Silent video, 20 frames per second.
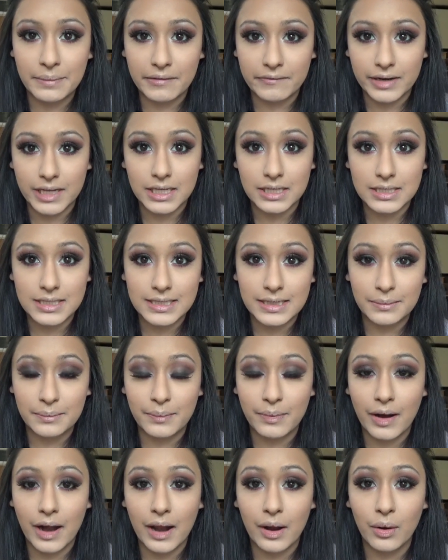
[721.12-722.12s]
Beverly Hills Dip
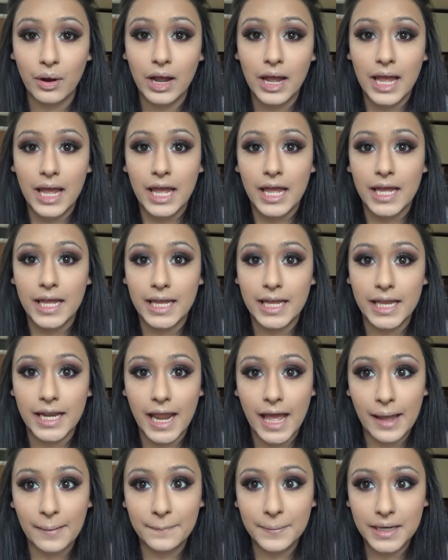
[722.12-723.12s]
Brow in
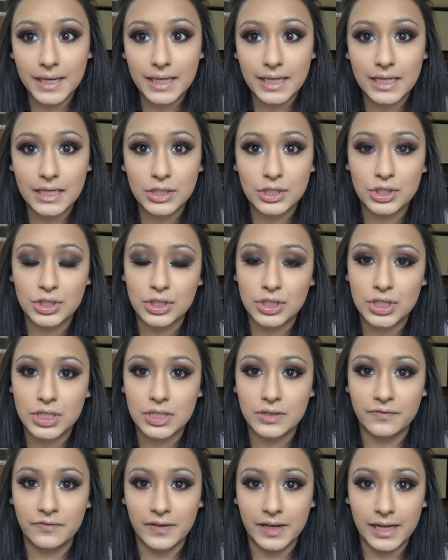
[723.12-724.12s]
Ebony just
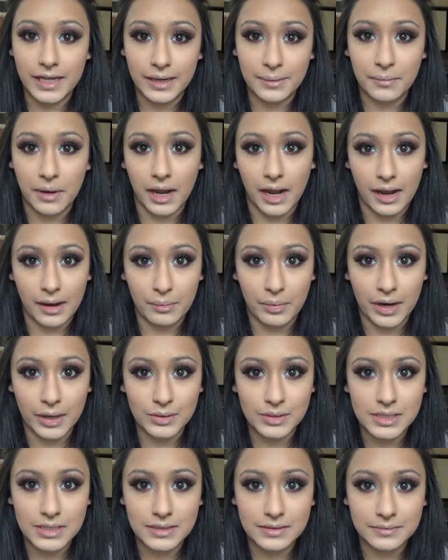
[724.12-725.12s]
to fill in my
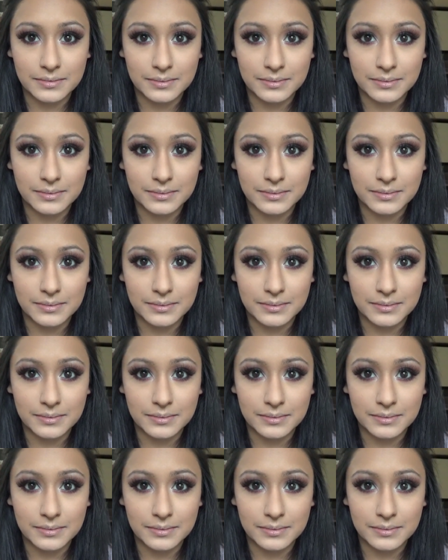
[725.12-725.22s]
eyebrows.